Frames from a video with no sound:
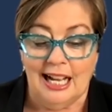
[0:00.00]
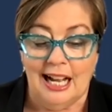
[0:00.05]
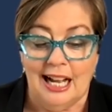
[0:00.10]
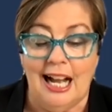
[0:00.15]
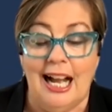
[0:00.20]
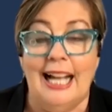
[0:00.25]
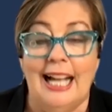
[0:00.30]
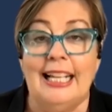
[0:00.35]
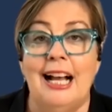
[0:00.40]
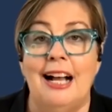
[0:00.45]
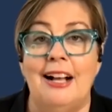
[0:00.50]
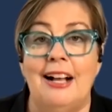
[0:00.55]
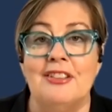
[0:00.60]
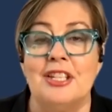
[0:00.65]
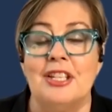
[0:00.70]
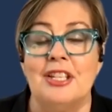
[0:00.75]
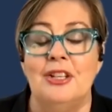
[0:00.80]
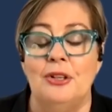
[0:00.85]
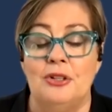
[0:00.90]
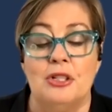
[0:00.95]
I
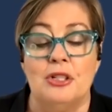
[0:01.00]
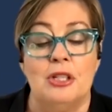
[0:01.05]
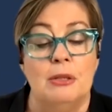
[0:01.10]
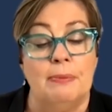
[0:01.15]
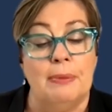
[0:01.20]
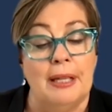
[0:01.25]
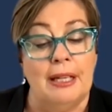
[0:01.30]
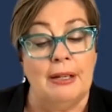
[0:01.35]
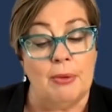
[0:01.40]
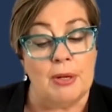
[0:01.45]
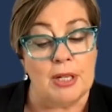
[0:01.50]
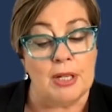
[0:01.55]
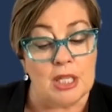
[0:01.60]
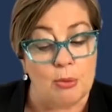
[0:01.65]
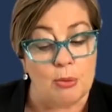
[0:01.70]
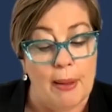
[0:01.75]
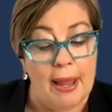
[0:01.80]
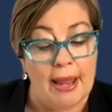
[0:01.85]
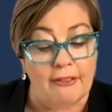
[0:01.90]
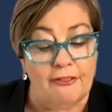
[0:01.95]
ask you to be
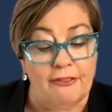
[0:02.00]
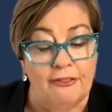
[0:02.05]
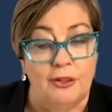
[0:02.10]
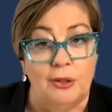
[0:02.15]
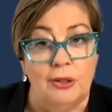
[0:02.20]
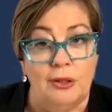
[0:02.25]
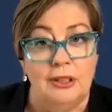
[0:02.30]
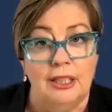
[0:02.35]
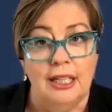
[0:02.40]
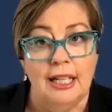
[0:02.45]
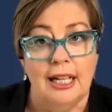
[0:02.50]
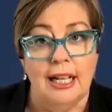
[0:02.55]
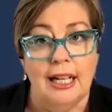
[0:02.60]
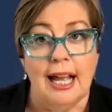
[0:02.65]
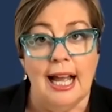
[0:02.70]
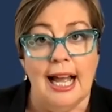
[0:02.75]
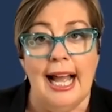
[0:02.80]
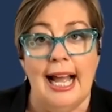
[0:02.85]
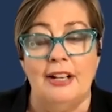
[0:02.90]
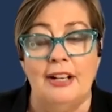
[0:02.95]
respectful
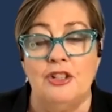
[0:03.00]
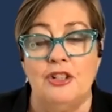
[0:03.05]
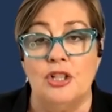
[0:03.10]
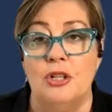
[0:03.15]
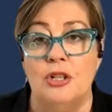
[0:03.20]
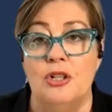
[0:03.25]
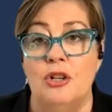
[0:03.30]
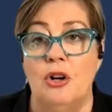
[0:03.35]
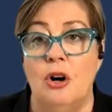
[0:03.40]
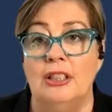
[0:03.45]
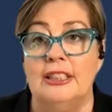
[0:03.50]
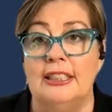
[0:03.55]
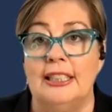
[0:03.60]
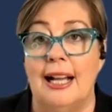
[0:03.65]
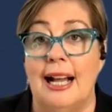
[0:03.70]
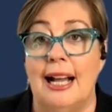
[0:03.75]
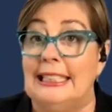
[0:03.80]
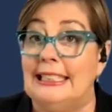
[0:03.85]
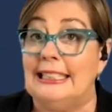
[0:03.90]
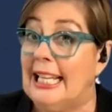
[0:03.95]
and to not,
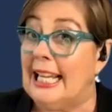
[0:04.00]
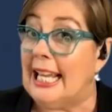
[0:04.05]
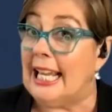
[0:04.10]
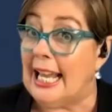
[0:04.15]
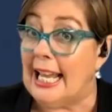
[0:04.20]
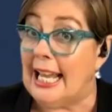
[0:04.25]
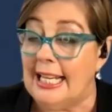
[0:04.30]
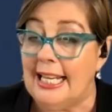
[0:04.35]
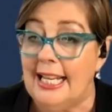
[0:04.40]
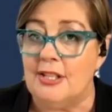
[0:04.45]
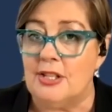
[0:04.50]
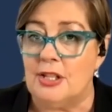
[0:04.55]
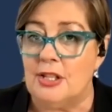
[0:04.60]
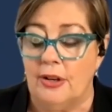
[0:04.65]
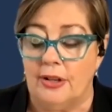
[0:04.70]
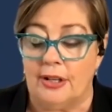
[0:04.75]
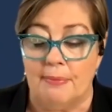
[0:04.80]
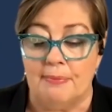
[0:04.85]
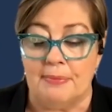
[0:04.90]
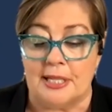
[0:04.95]
under any
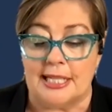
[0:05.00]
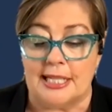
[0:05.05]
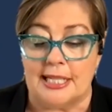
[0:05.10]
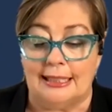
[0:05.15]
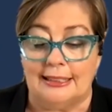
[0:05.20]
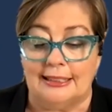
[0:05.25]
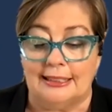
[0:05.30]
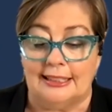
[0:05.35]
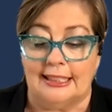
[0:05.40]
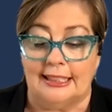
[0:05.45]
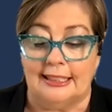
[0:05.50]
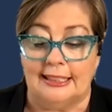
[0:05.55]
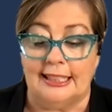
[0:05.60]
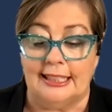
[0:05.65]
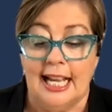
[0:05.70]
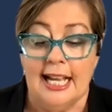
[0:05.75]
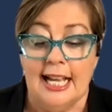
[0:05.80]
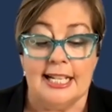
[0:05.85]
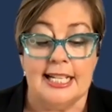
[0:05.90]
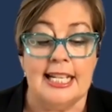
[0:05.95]
circumstances,
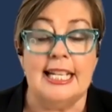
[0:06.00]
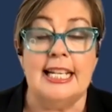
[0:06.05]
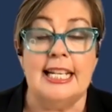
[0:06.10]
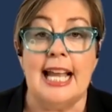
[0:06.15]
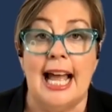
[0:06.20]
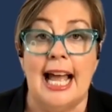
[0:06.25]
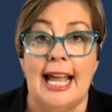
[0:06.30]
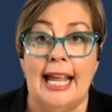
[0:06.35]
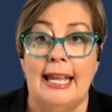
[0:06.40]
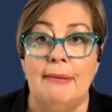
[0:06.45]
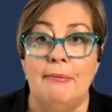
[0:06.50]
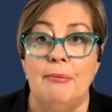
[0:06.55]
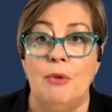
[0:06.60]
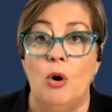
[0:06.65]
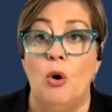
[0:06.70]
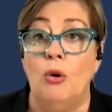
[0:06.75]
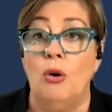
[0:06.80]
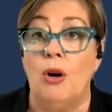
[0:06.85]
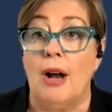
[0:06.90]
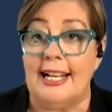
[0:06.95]
to name
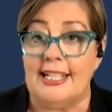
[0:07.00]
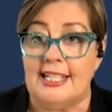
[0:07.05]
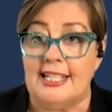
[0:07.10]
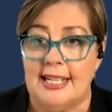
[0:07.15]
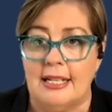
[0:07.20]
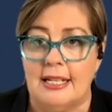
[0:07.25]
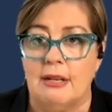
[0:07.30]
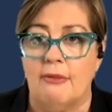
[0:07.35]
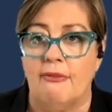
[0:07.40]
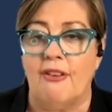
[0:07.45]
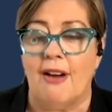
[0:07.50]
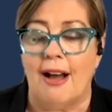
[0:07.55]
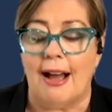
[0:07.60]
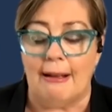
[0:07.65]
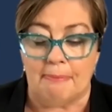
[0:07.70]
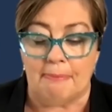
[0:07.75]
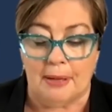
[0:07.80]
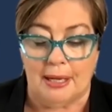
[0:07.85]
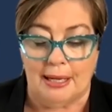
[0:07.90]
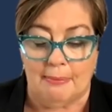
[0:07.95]
or identify
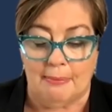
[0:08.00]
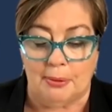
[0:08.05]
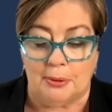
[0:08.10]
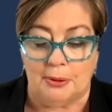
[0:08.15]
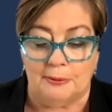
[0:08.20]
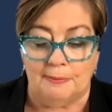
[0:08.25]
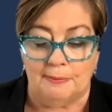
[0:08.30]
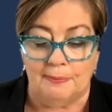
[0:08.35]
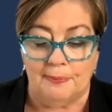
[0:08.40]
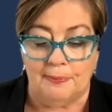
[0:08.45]
people.